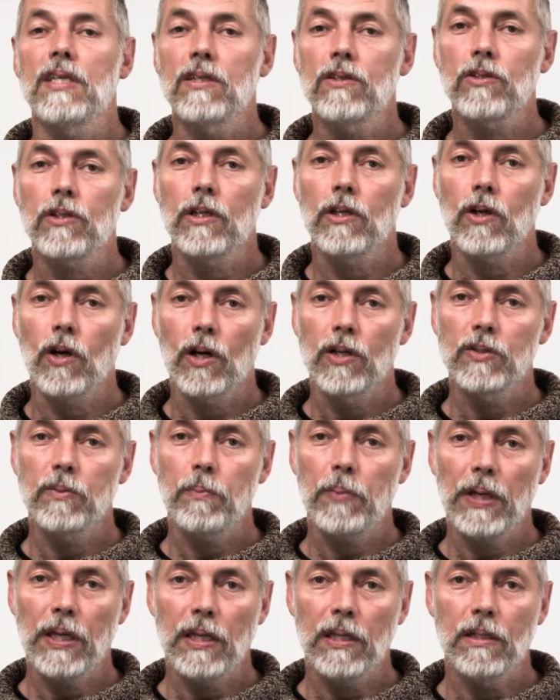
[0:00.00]
things can cause
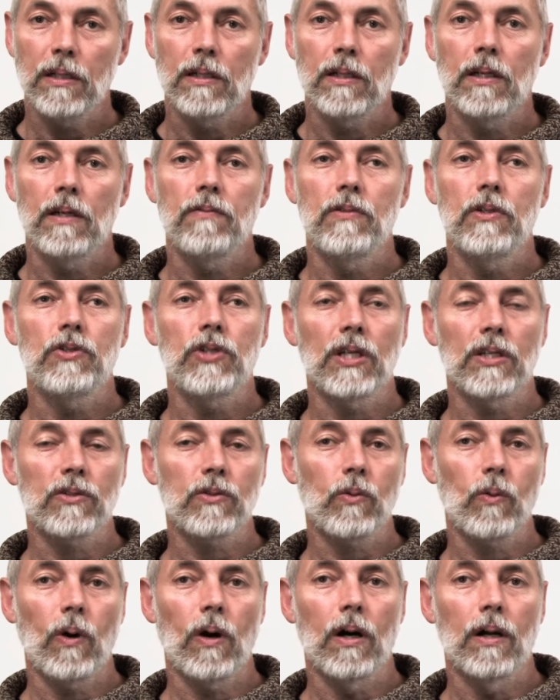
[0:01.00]
pain of the
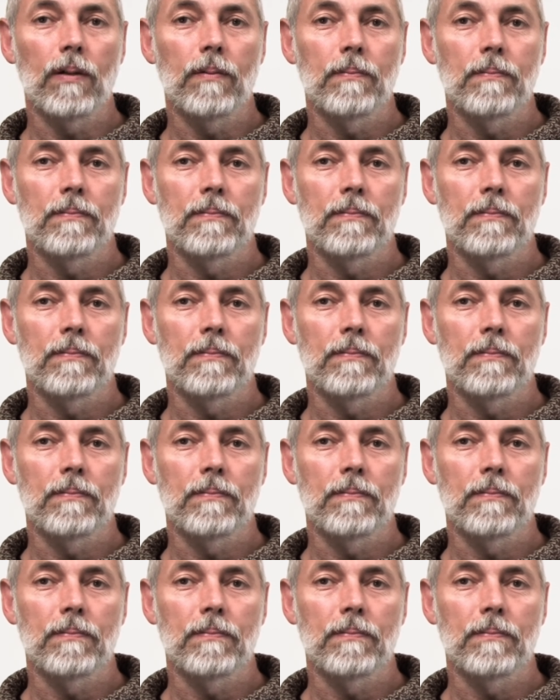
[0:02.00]
chest wall.